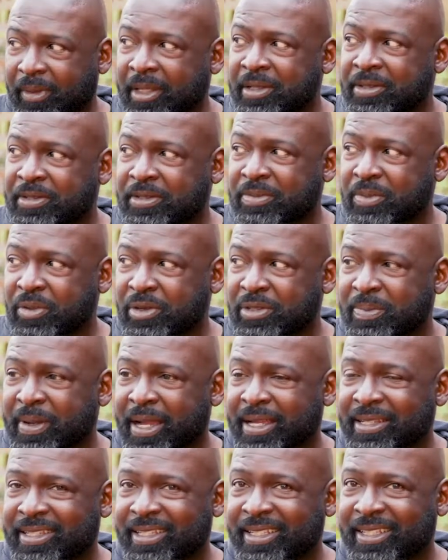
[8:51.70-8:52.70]
This was more
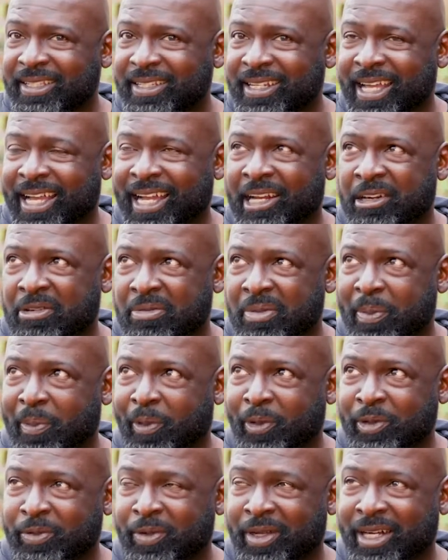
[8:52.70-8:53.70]
spicy. Now I got to remember
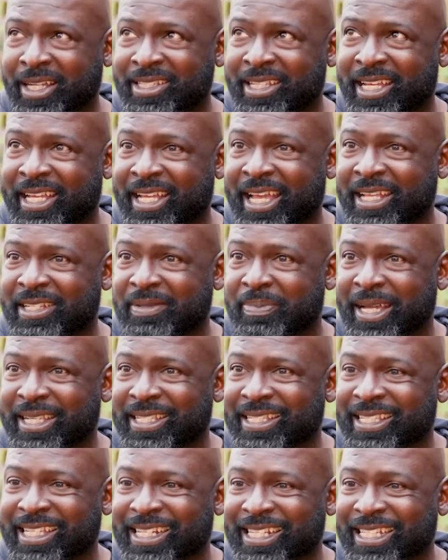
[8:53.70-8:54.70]
which one I said had
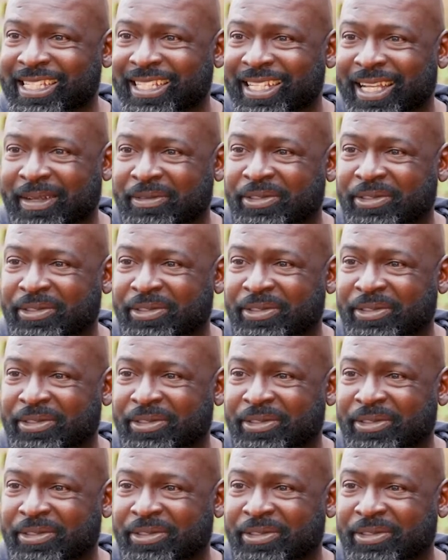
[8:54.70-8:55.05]
spicy in it. I'm